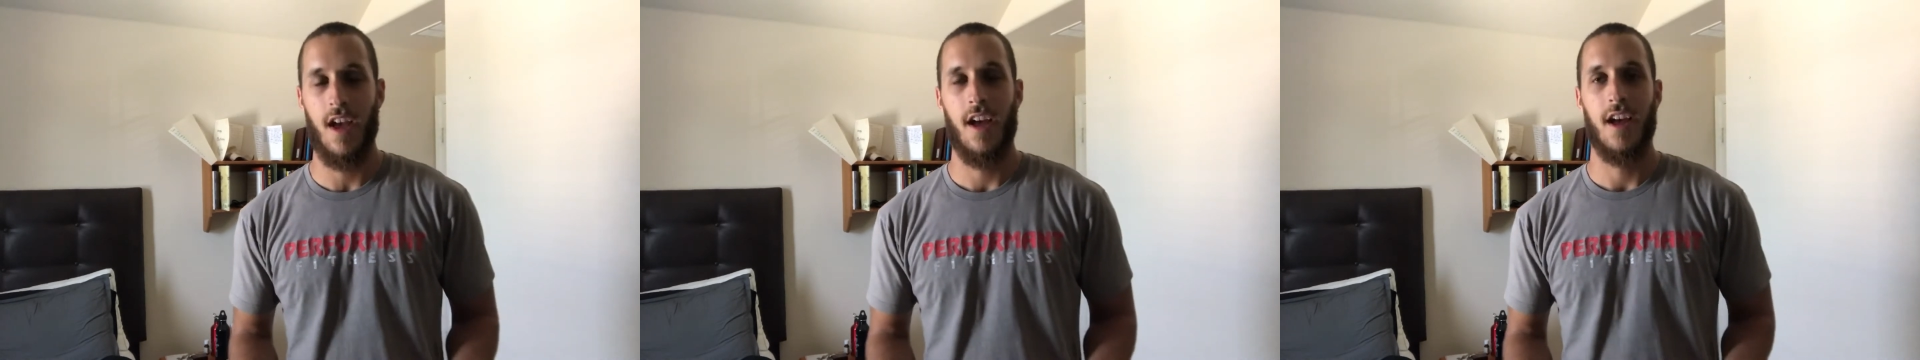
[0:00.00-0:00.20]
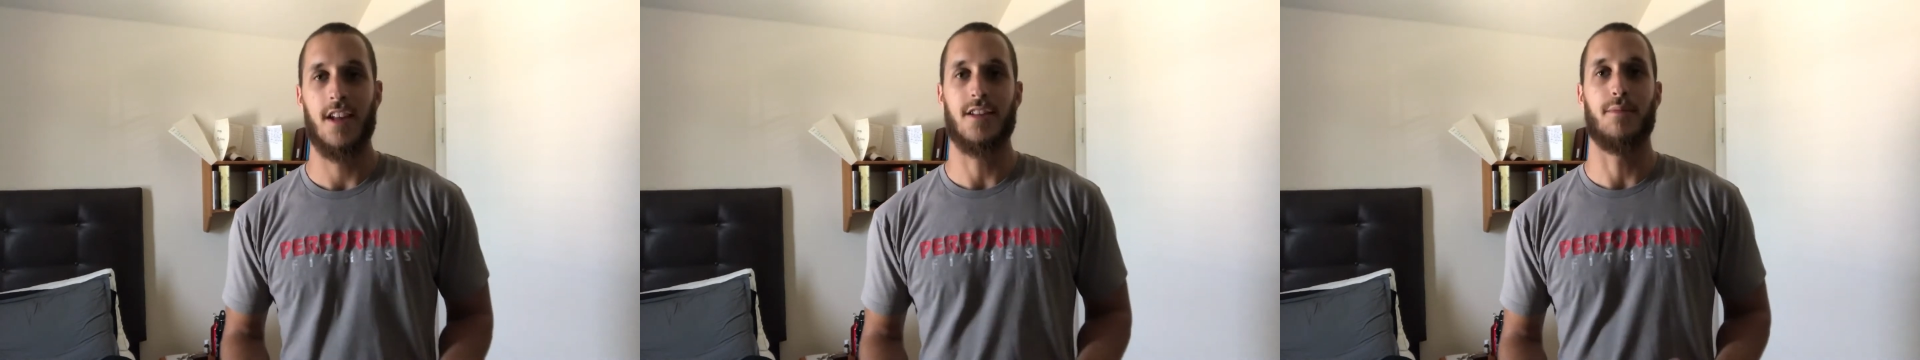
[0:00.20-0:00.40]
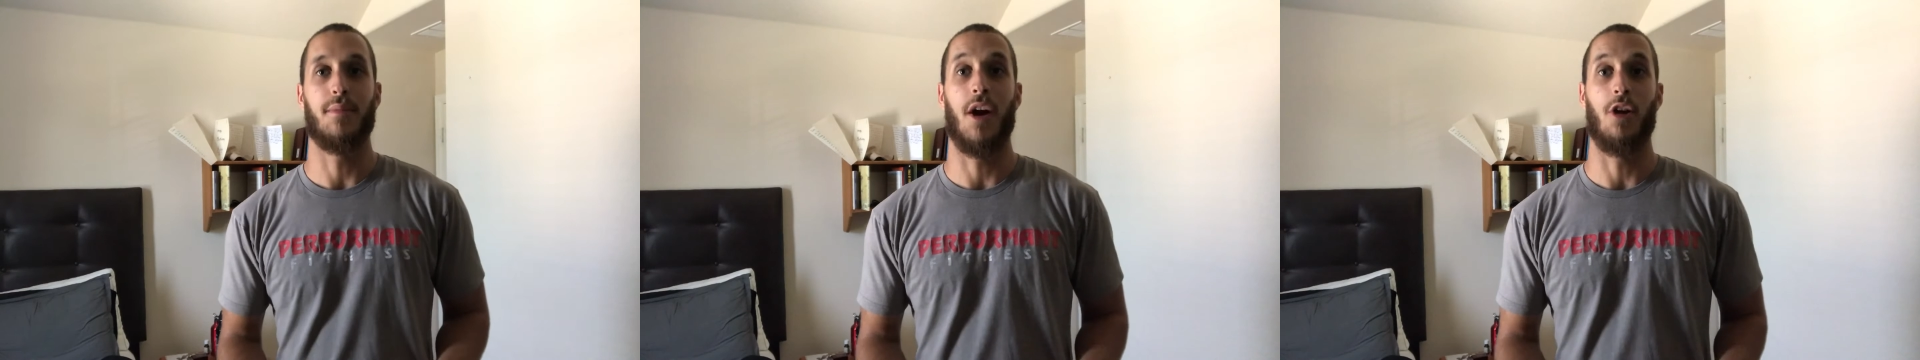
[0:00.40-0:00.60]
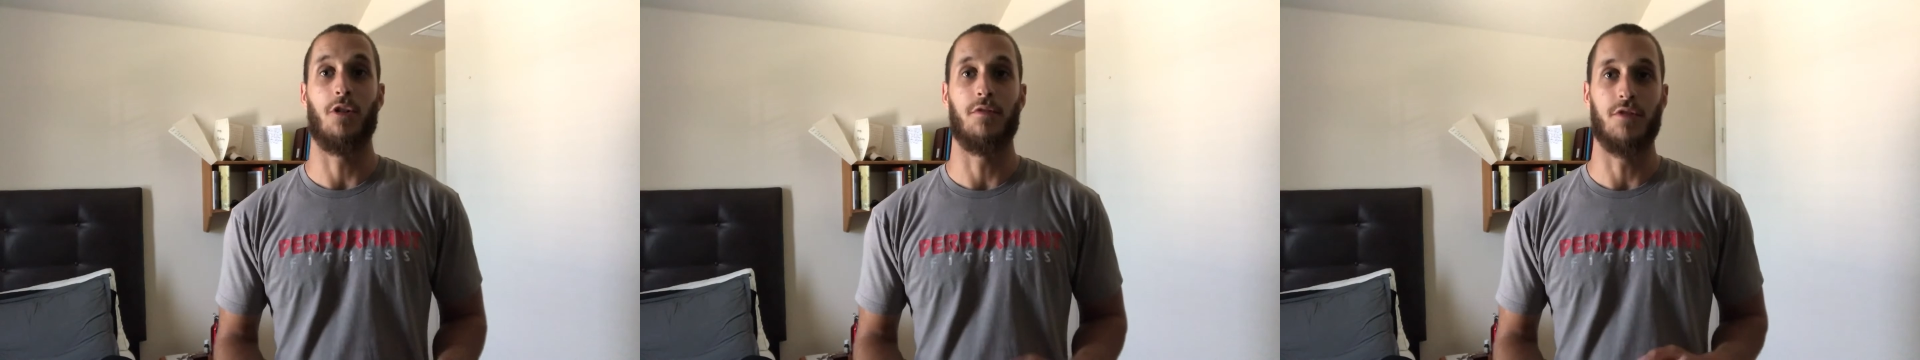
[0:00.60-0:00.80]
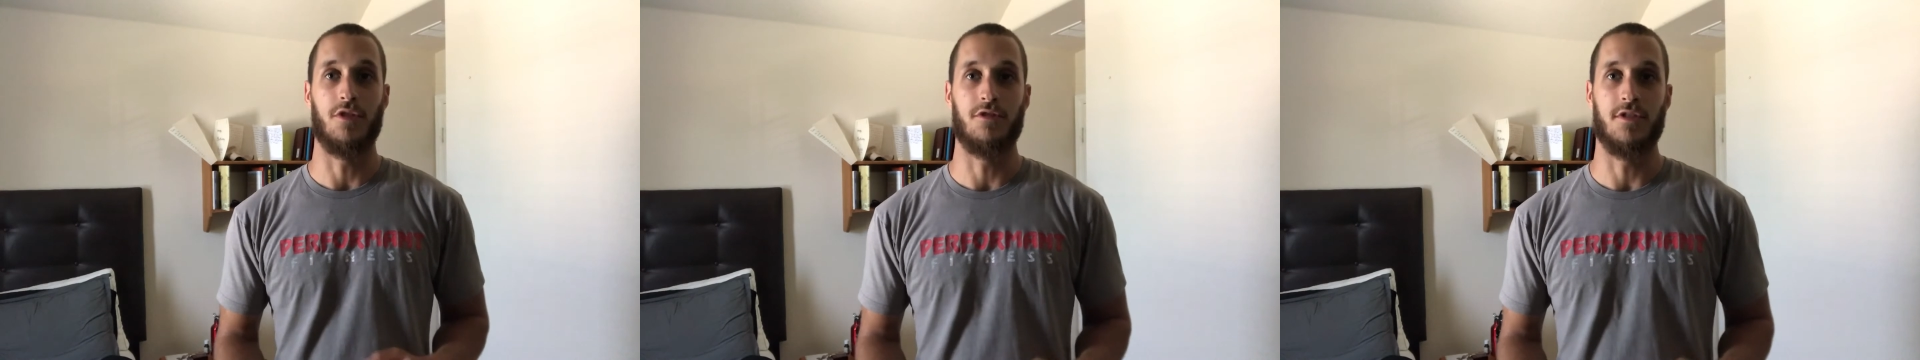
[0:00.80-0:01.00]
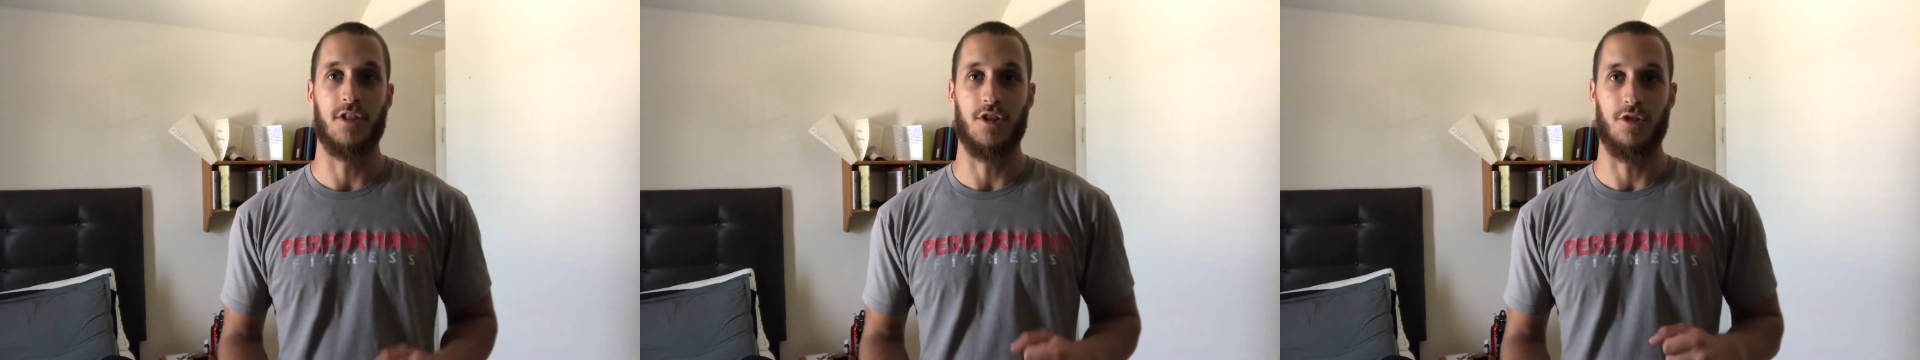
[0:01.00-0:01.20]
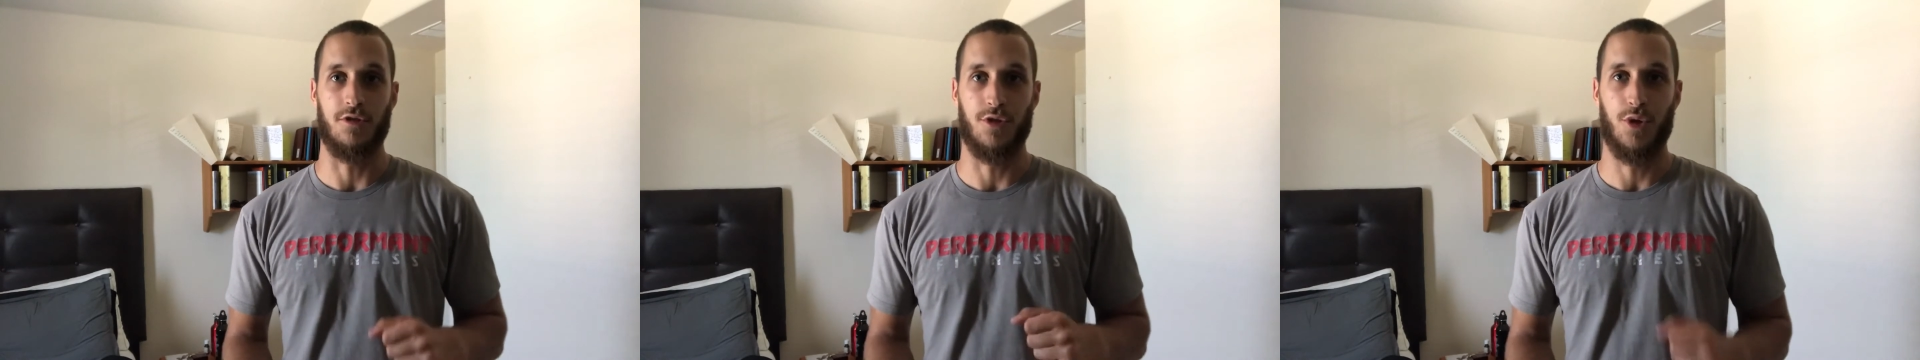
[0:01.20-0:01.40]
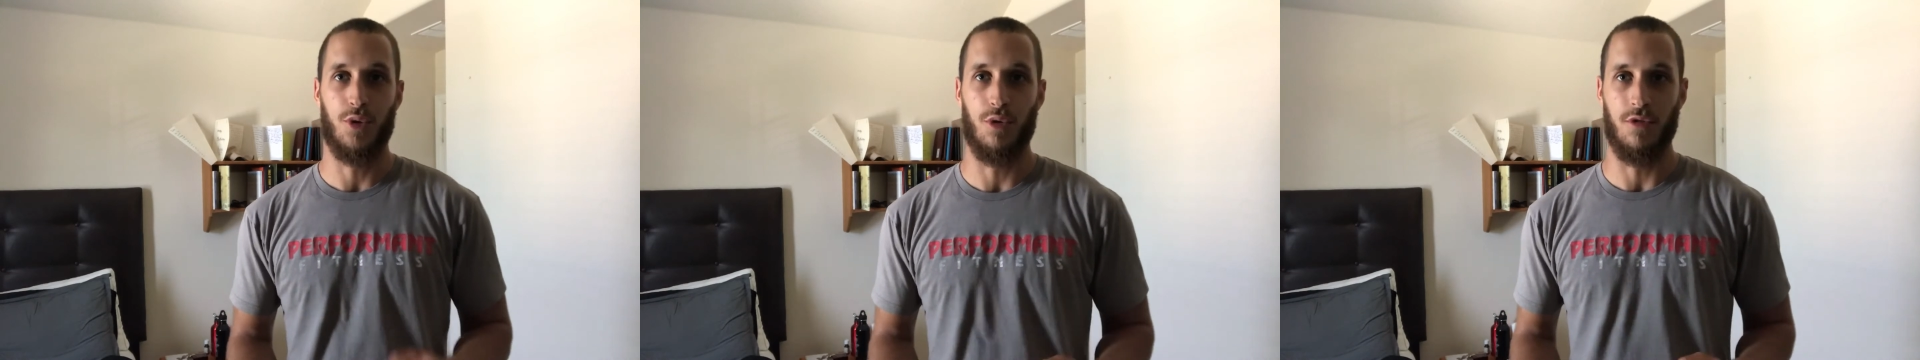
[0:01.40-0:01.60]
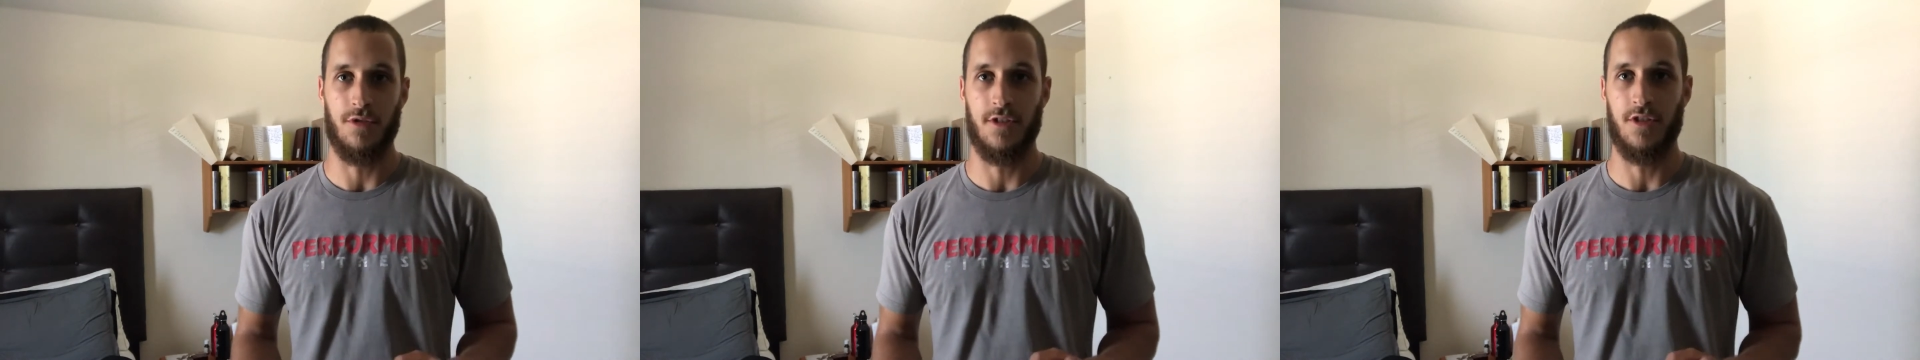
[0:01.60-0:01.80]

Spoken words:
it's a battle of using your tools